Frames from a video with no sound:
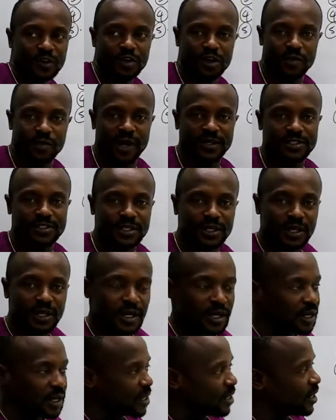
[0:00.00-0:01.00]
All right,
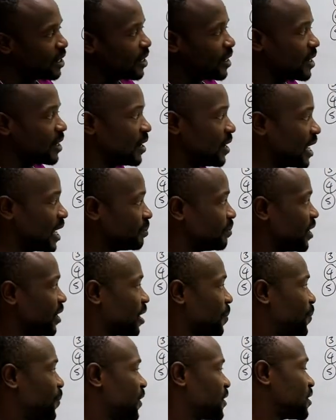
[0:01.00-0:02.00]
let me
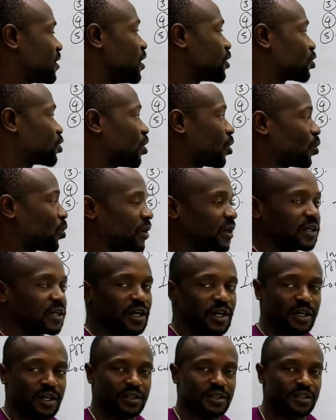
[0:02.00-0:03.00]
repeat this third one
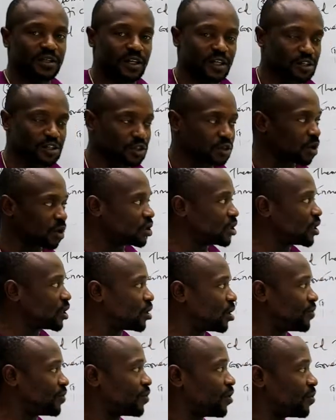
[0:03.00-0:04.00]
again. The
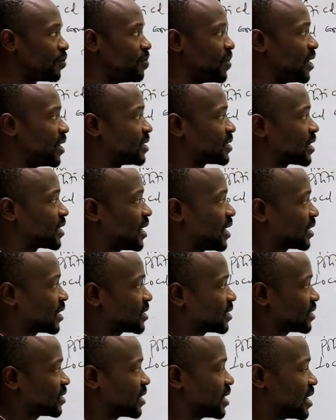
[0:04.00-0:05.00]
study of government
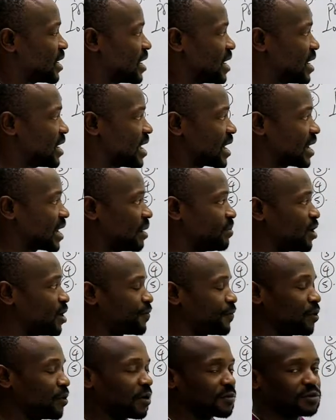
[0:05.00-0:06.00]
as an
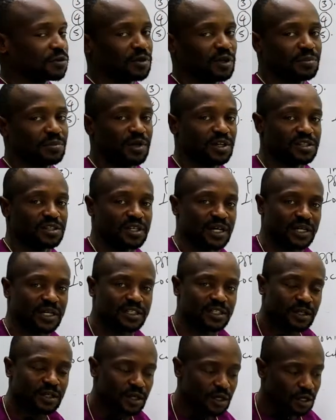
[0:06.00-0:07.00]
academic field of study means
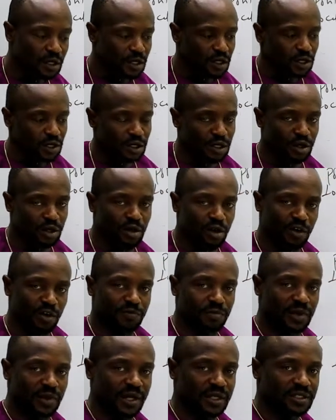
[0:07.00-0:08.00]
that the
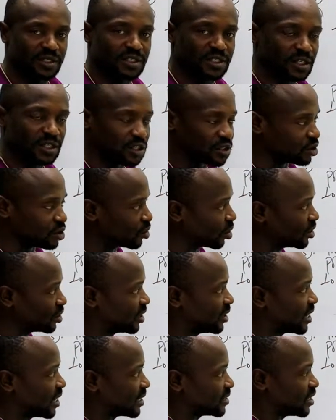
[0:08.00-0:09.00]
government is
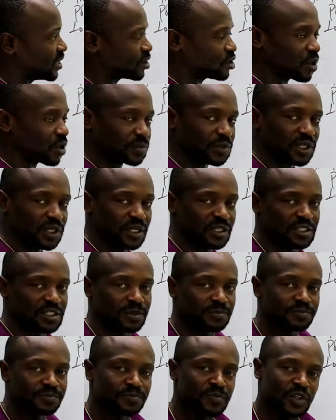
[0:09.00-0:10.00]
studied as a
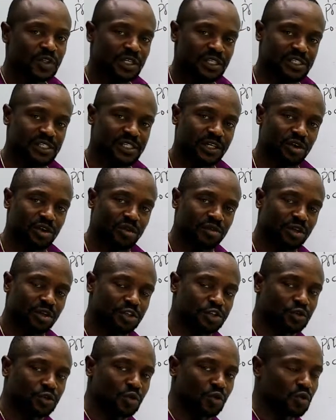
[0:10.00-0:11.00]
subject. In
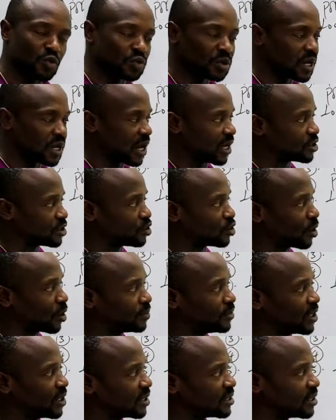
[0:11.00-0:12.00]
secondary school, that
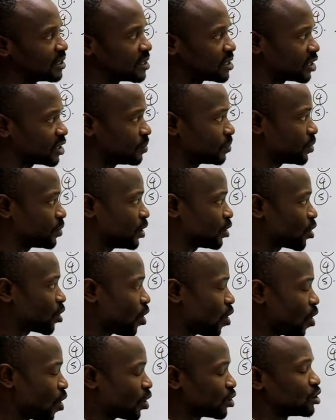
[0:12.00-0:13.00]
subject is simply
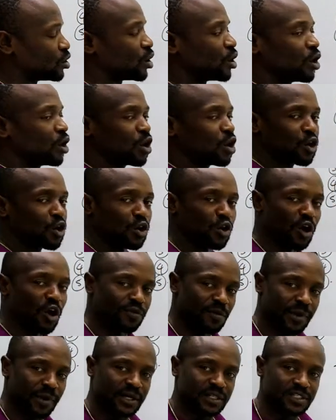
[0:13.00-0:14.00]
called
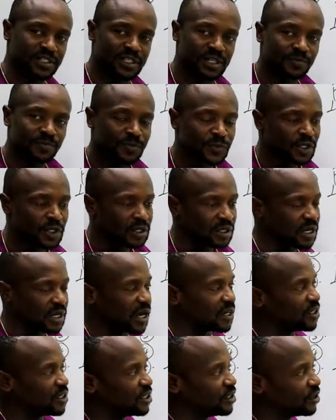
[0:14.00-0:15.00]
government.
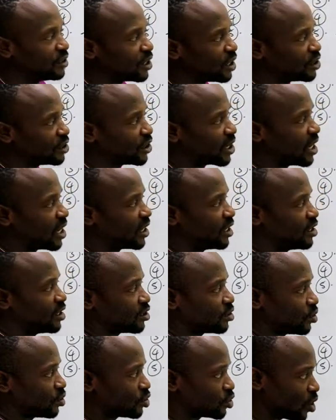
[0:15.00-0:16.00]
Then in tertiary
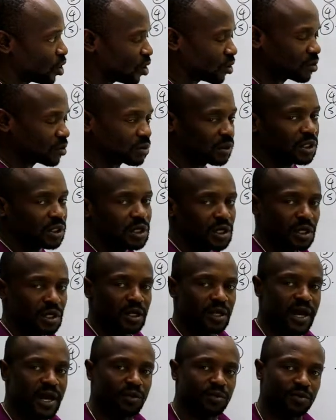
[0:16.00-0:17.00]
institution
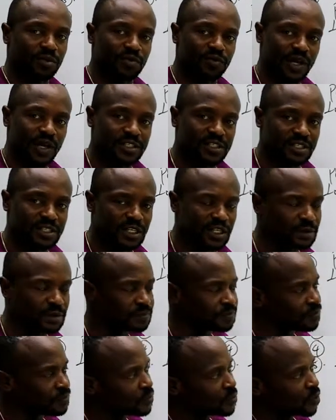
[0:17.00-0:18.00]
like university,
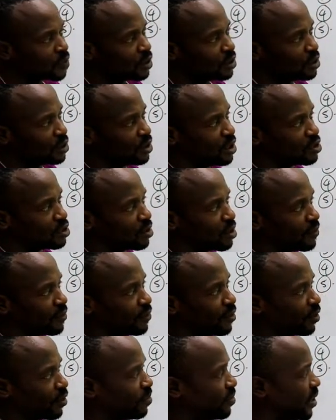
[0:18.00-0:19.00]
the study
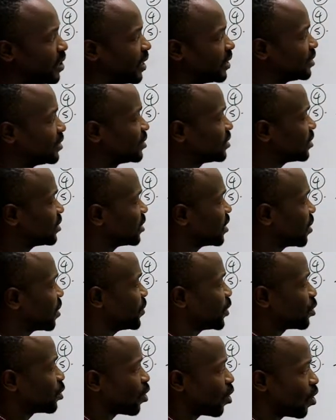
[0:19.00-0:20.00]
of government can
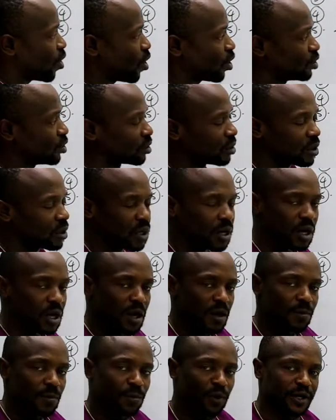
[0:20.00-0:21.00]
be called
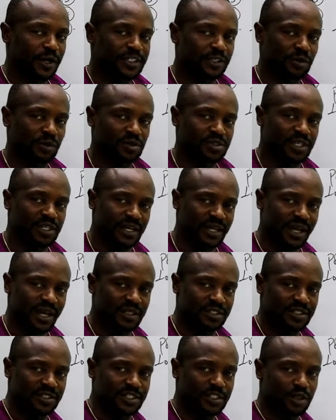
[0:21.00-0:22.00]
political
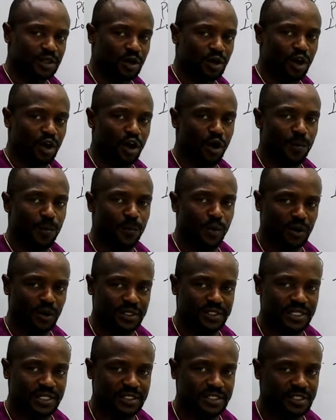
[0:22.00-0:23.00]
science or
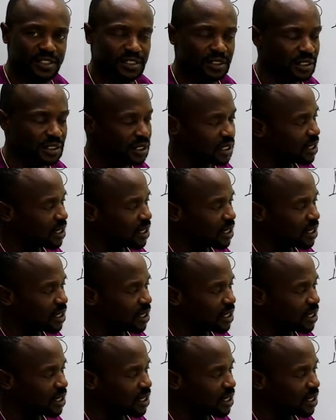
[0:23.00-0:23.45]
politics.